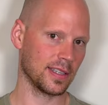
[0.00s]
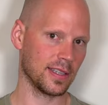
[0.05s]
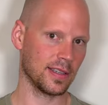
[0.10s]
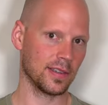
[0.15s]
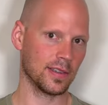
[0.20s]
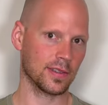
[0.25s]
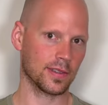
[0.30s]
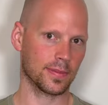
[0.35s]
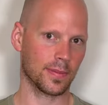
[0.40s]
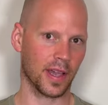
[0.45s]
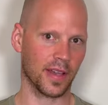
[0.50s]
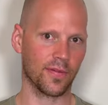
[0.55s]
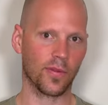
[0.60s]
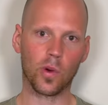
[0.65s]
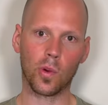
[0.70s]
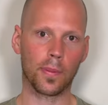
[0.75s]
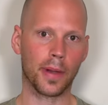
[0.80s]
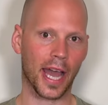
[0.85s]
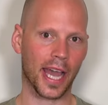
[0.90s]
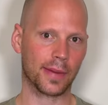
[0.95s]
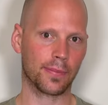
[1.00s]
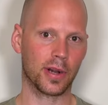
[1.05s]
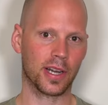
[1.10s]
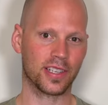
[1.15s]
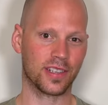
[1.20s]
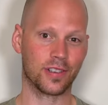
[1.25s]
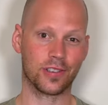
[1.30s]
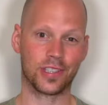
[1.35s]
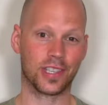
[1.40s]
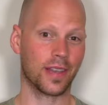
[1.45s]
use my full back
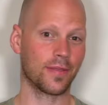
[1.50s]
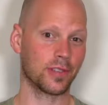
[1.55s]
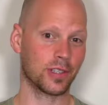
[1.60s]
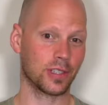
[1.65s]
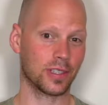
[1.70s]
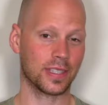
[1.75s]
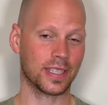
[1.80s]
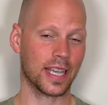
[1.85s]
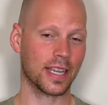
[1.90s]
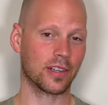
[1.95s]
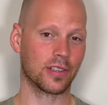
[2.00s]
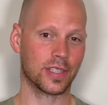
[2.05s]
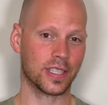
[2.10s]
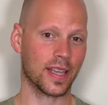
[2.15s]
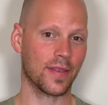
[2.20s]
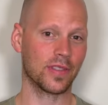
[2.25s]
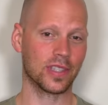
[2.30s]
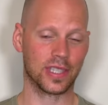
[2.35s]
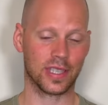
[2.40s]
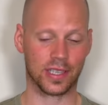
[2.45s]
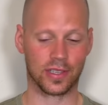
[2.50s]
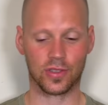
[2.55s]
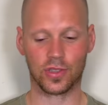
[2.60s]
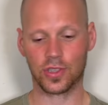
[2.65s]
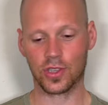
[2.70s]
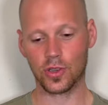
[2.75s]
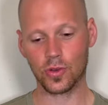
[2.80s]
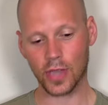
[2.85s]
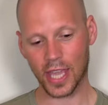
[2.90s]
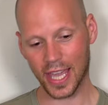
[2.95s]
pressure Saker
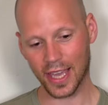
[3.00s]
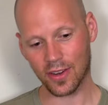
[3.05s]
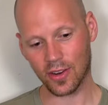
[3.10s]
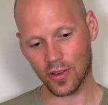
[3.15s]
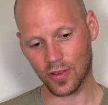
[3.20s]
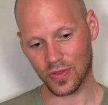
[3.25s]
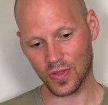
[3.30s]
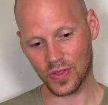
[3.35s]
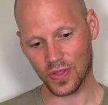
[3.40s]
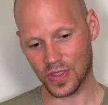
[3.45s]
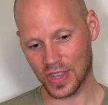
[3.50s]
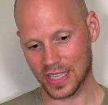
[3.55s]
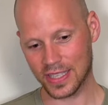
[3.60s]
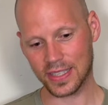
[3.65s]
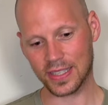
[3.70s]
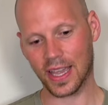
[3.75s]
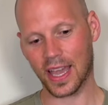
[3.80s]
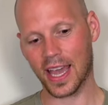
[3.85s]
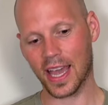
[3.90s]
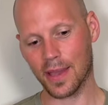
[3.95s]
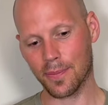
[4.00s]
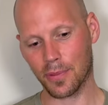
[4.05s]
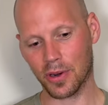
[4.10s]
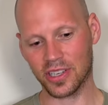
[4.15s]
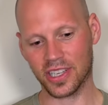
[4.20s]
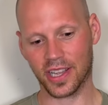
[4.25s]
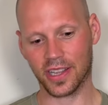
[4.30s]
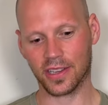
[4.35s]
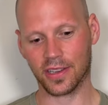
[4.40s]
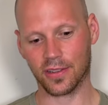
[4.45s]
762 can on this guy,
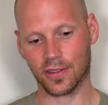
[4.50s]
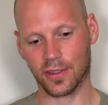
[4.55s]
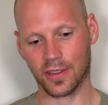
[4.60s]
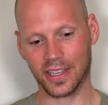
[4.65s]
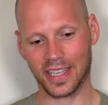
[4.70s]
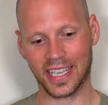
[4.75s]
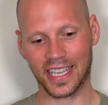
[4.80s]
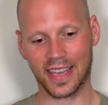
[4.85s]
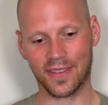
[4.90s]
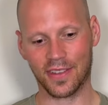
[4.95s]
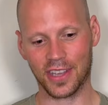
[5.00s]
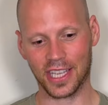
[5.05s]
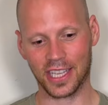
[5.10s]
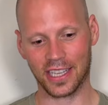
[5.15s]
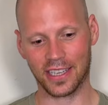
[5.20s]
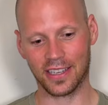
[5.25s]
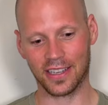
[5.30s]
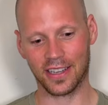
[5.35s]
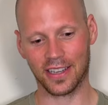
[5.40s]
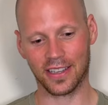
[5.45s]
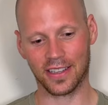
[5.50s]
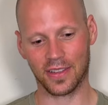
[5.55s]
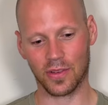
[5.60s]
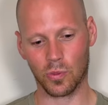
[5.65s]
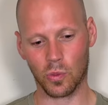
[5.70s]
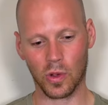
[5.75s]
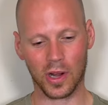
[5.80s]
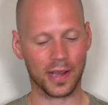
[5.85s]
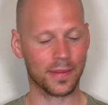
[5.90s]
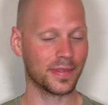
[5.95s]
particularly given
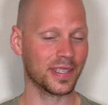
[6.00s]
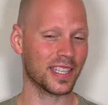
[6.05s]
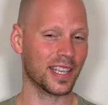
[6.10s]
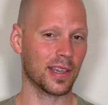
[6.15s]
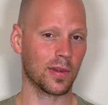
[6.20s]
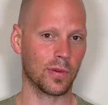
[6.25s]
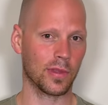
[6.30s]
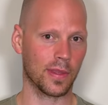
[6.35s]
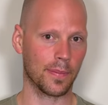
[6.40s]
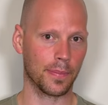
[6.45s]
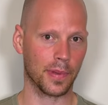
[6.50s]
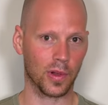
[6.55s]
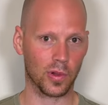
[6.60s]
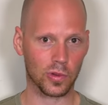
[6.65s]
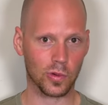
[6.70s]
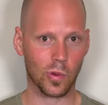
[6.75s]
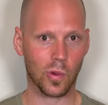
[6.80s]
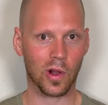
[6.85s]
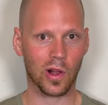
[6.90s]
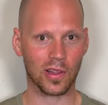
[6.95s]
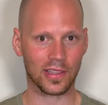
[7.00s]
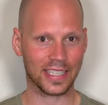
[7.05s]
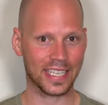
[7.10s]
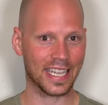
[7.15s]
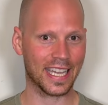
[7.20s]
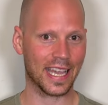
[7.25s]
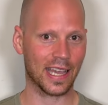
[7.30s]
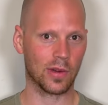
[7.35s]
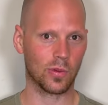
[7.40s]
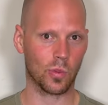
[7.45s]
what I'm seeing with the build
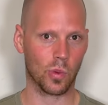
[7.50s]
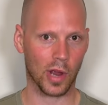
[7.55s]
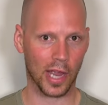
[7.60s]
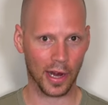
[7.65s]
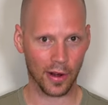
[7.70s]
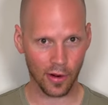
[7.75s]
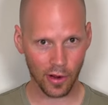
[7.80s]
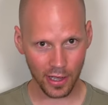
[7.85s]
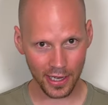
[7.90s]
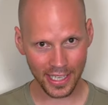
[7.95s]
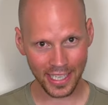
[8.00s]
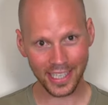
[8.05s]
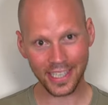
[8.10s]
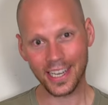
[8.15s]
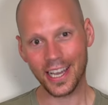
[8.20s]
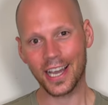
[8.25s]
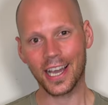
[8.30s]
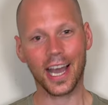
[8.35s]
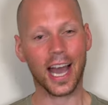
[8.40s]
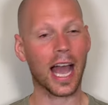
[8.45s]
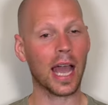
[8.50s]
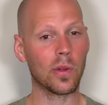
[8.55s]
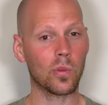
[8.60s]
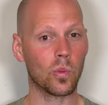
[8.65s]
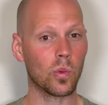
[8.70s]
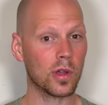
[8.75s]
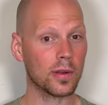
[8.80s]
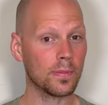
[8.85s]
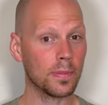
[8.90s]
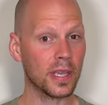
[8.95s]
quality and wear on it. I
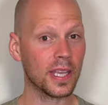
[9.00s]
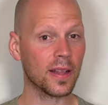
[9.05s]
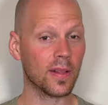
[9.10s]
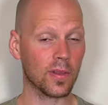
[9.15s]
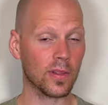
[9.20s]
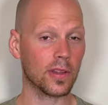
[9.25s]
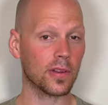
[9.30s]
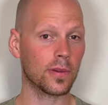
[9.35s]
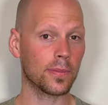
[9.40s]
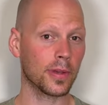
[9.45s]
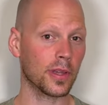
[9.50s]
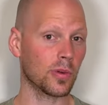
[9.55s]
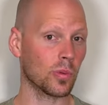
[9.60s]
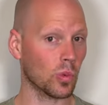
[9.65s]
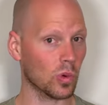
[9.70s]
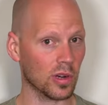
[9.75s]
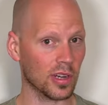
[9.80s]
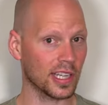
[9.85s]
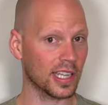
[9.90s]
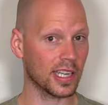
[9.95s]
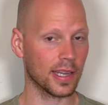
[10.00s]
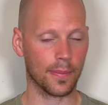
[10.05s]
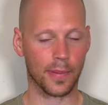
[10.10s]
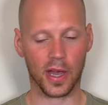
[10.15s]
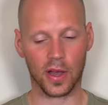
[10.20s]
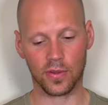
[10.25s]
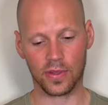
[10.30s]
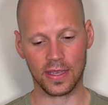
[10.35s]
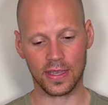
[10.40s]
would be a little bit worried about